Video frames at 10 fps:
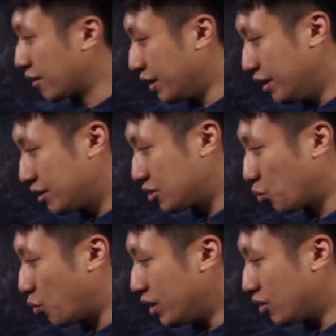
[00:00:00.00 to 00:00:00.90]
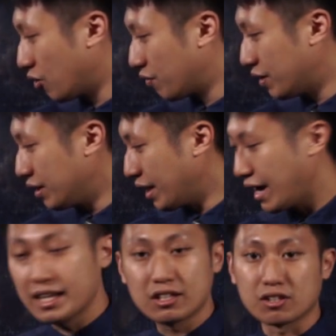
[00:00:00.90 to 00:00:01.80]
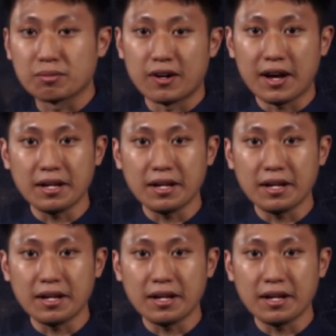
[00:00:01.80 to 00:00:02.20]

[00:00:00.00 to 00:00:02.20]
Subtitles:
Okay, so 1 over a to the power